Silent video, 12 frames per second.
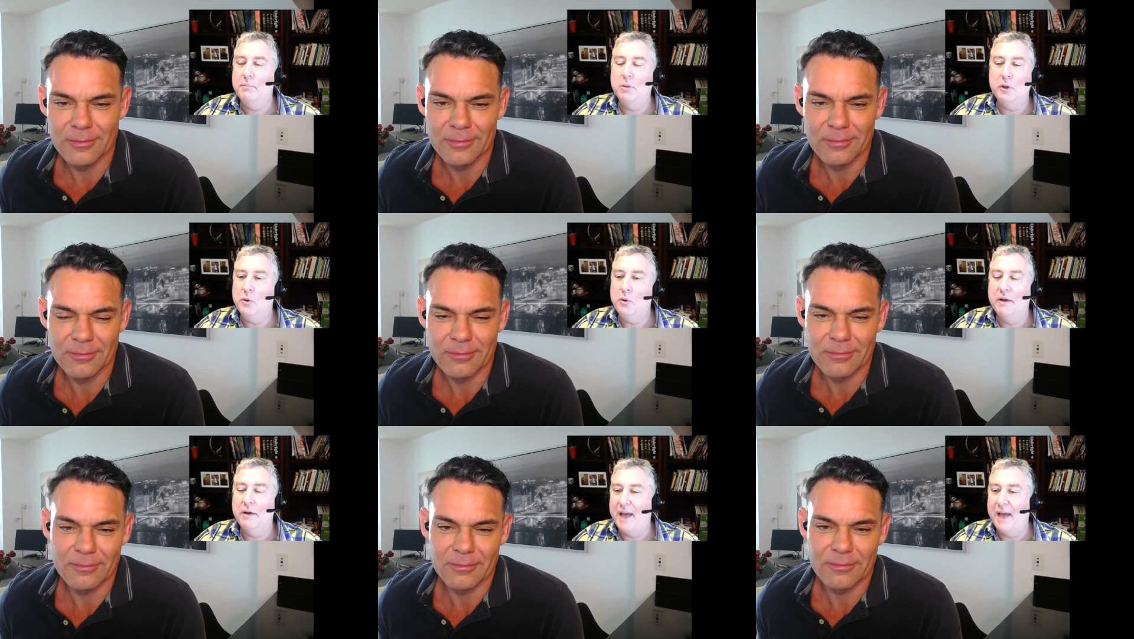Speaker 1: bloom
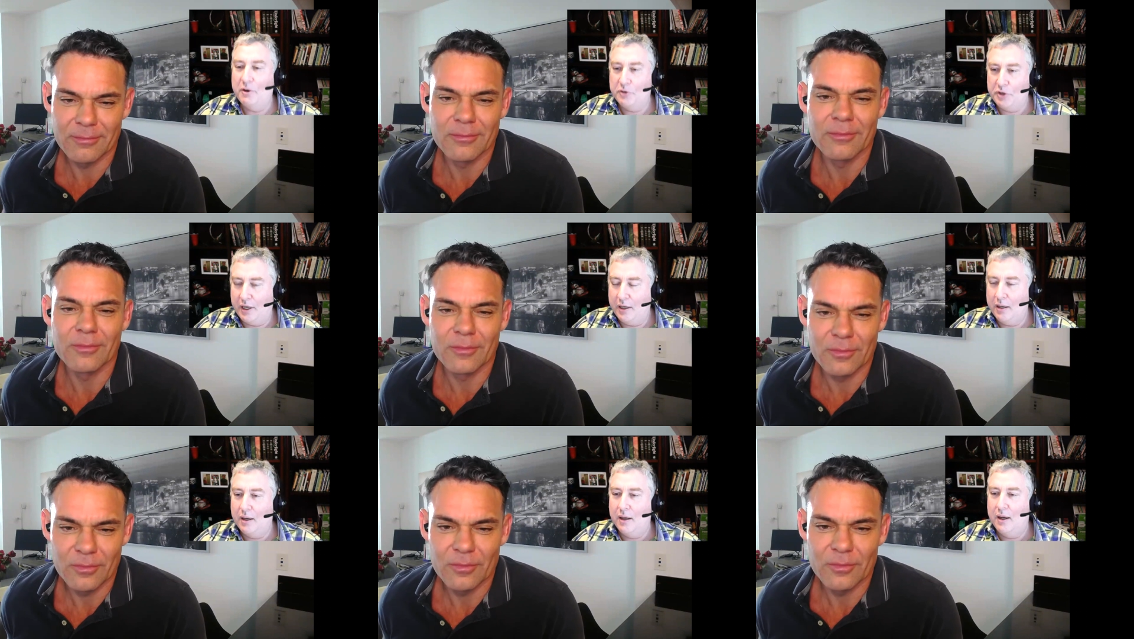of algae
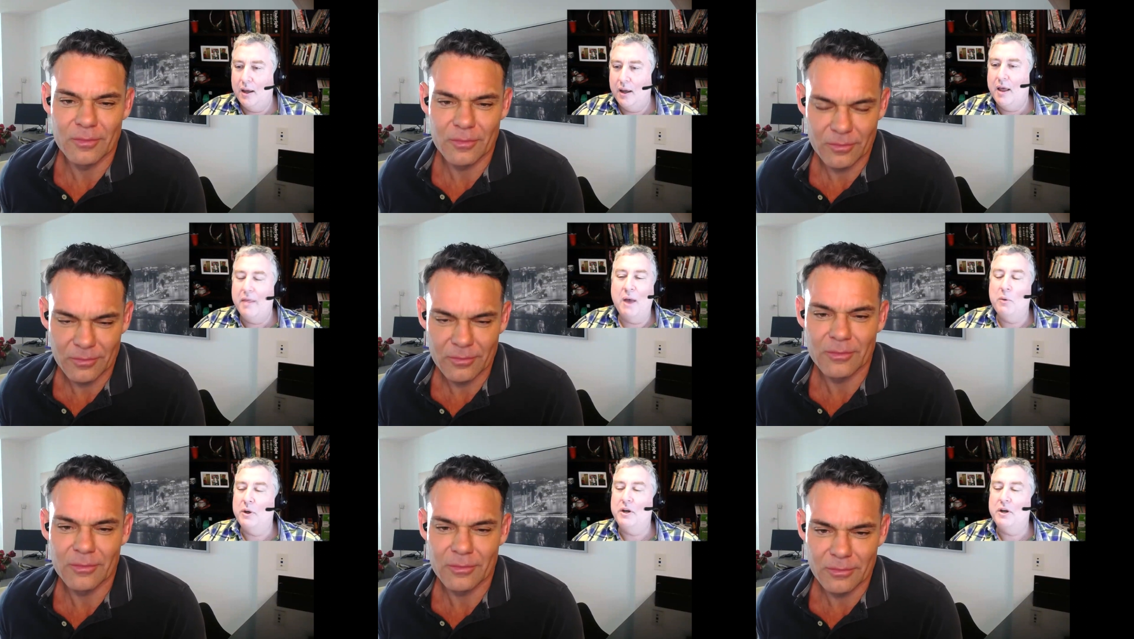
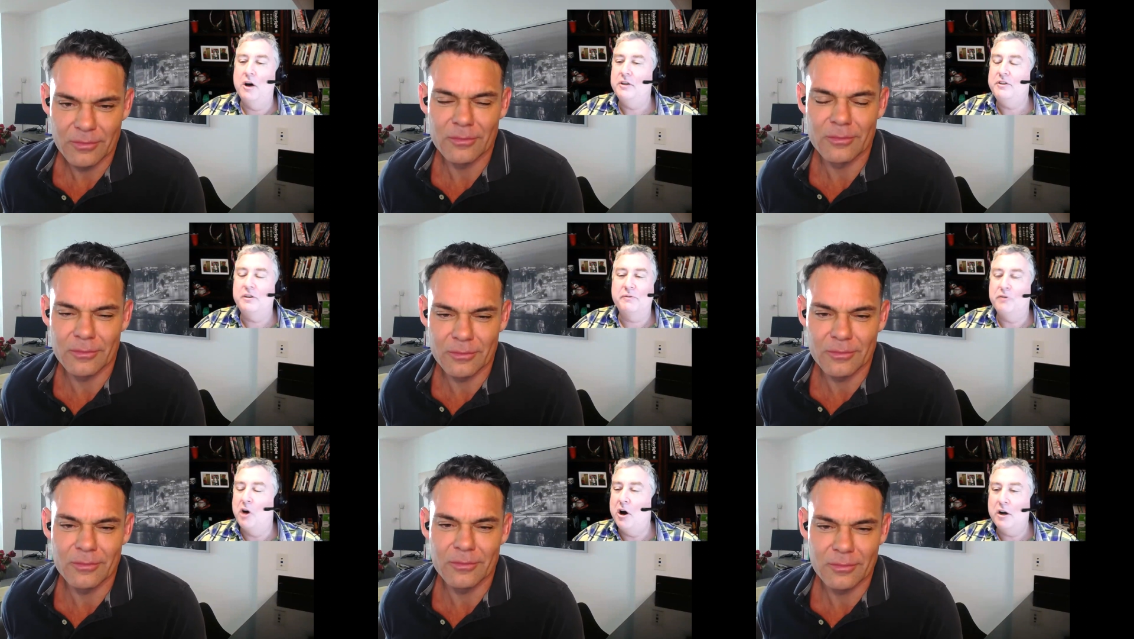that would because mm-hmm.
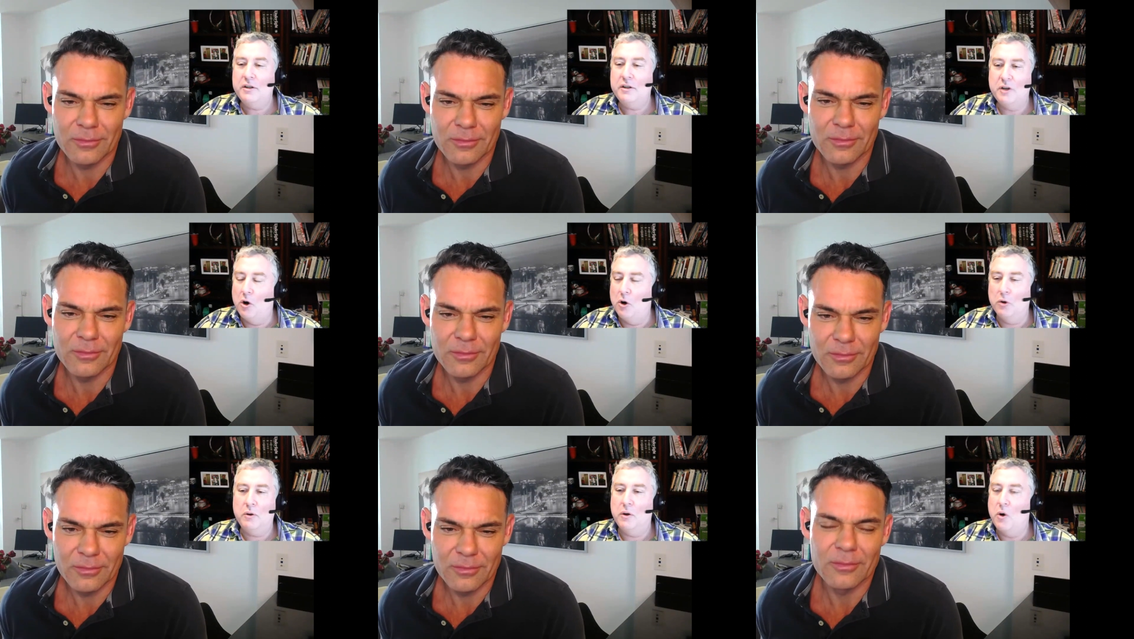the frogs to
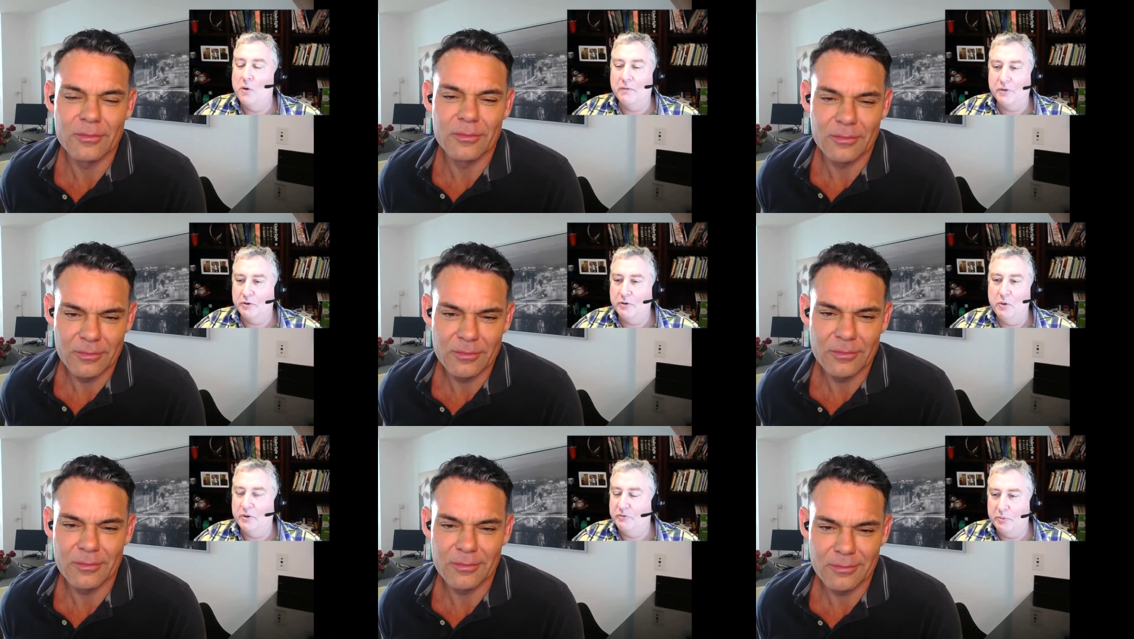all
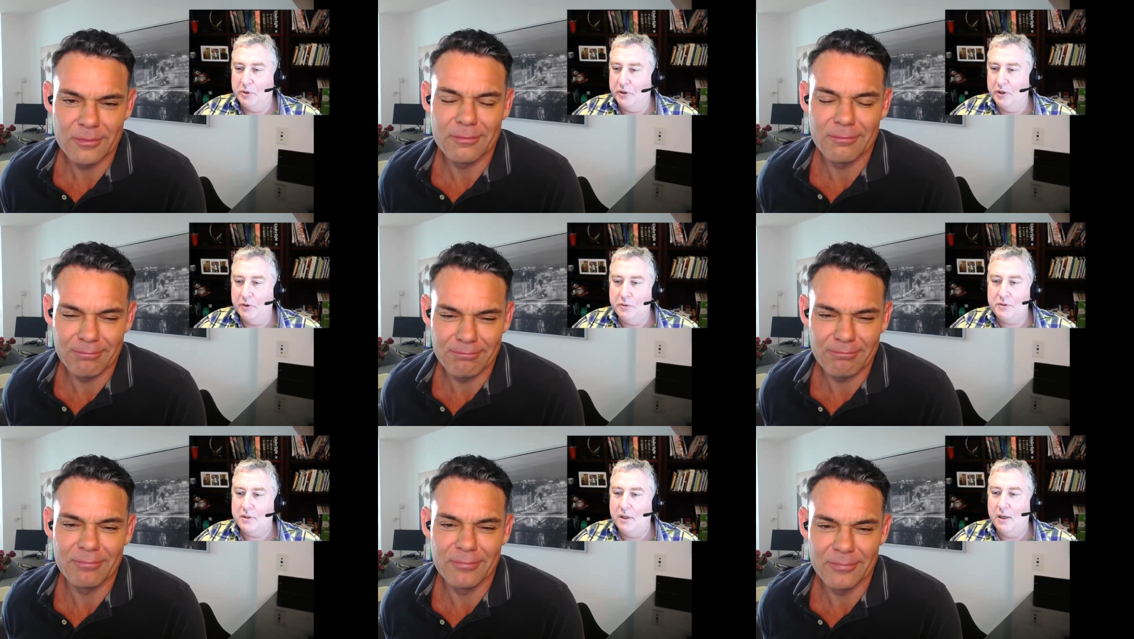overgrow and
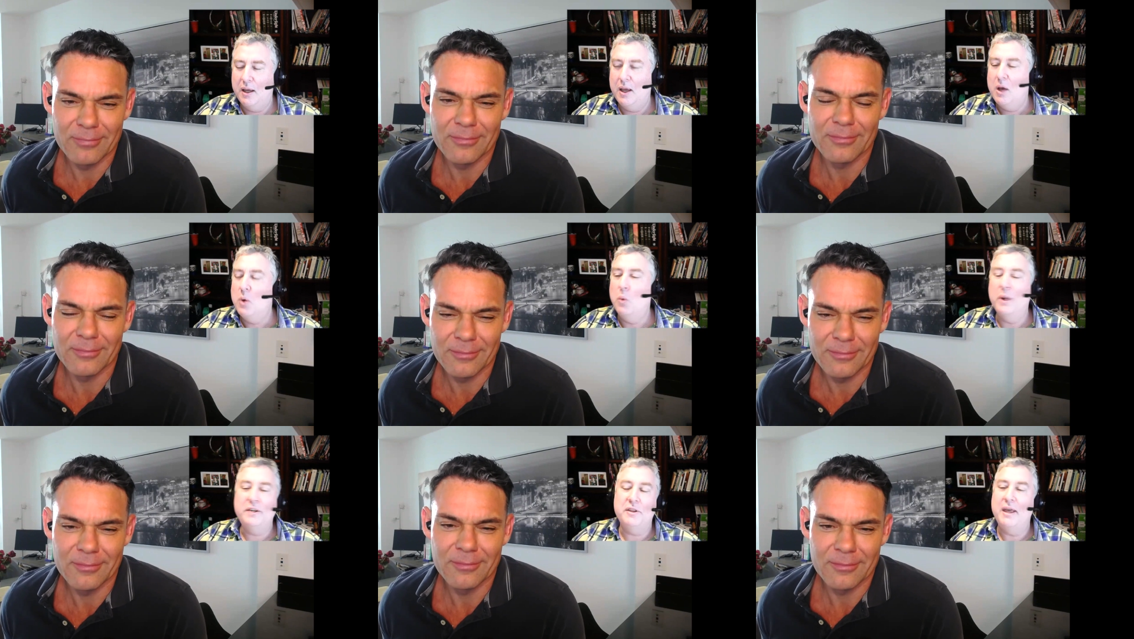reproduce, mm-hmm.
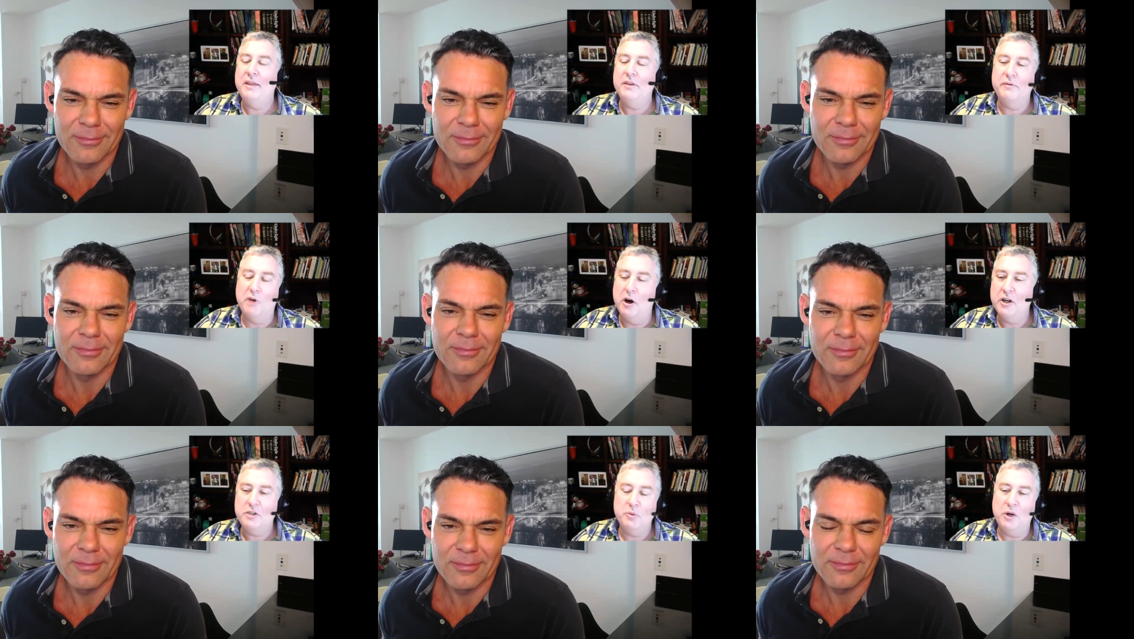which then the
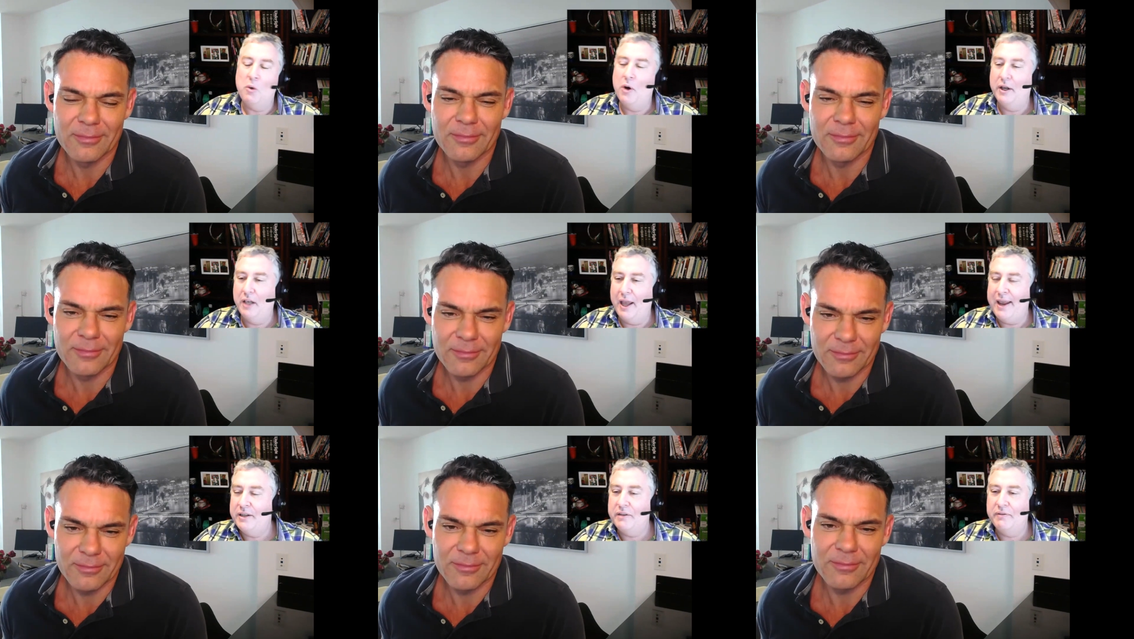frogs would go on
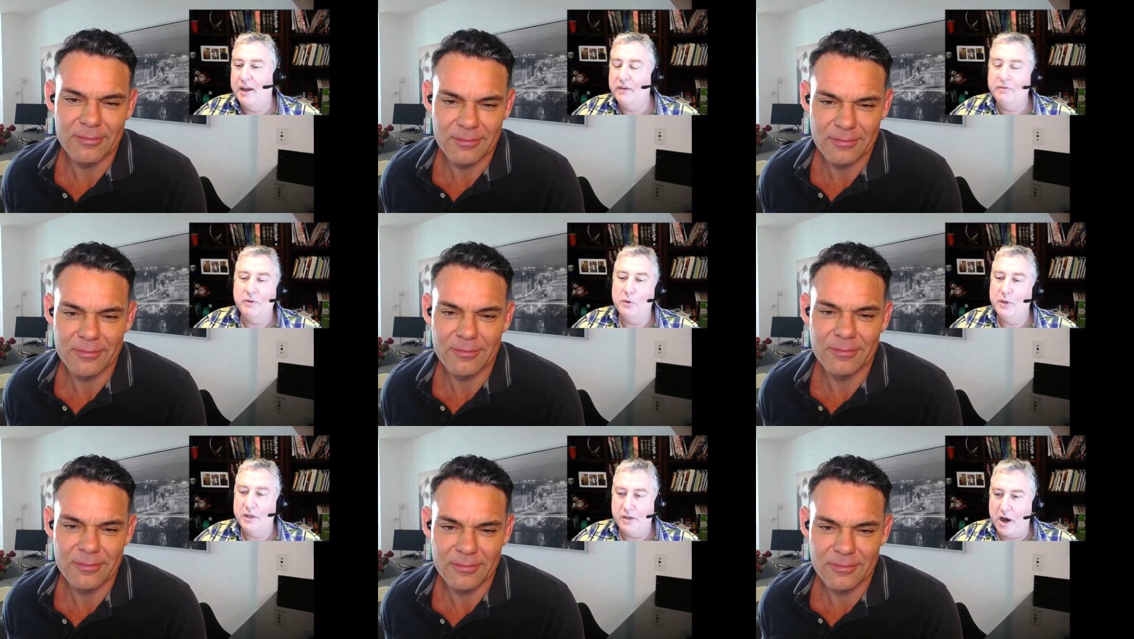land to find
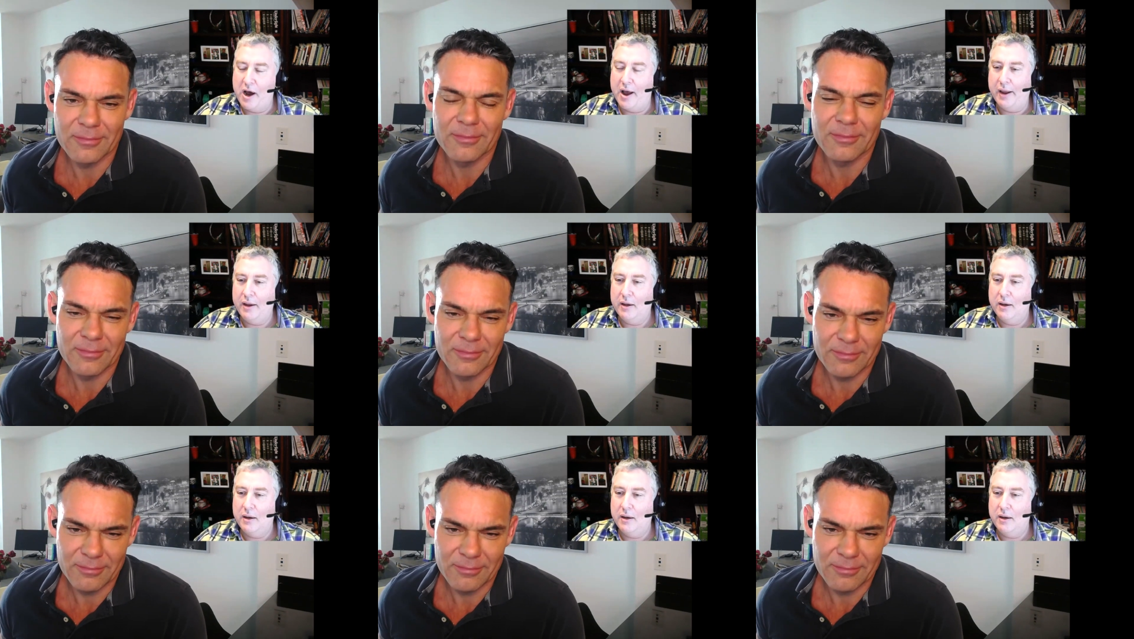food and die